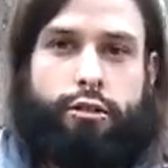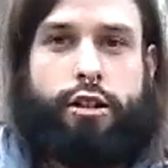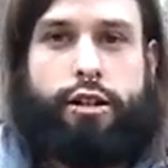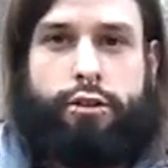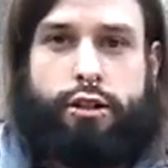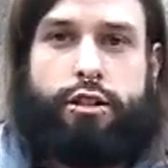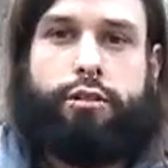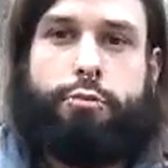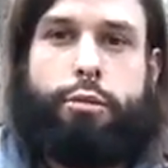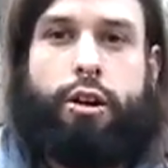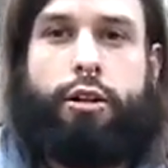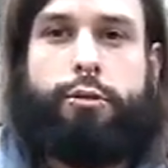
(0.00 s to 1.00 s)
Yeah, that's a
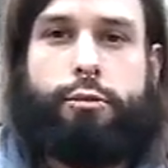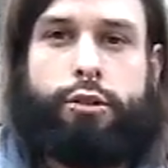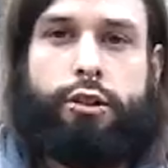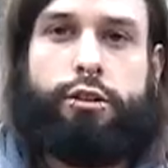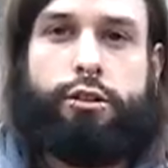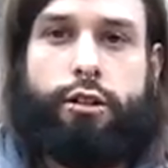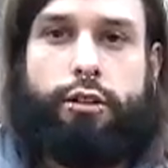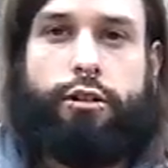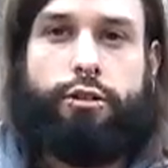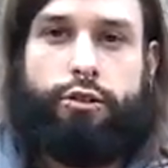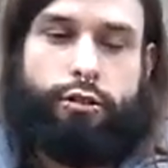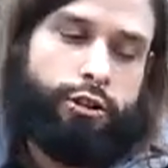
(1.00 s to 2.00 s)
polymer gun,
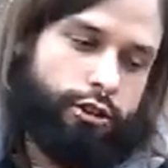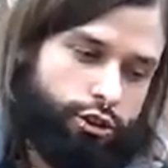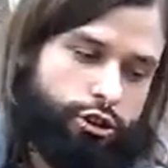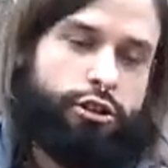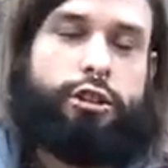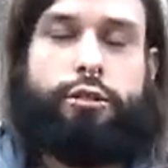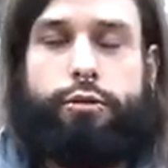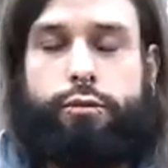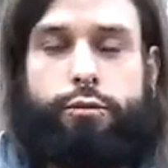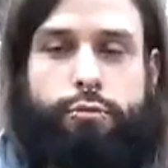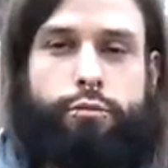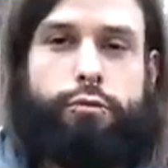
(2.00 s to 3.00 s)
guys. In case you didn't,
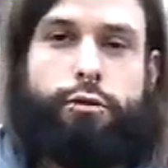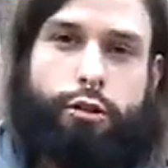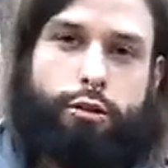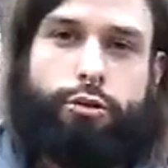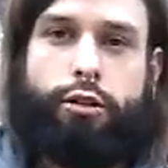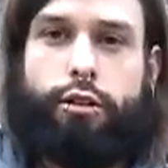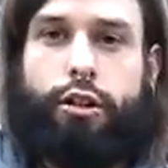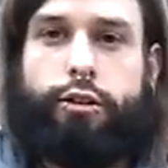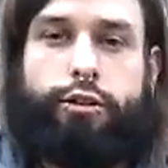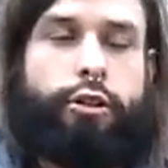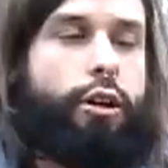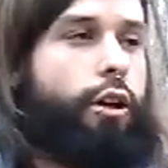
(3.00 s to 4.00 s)
realize.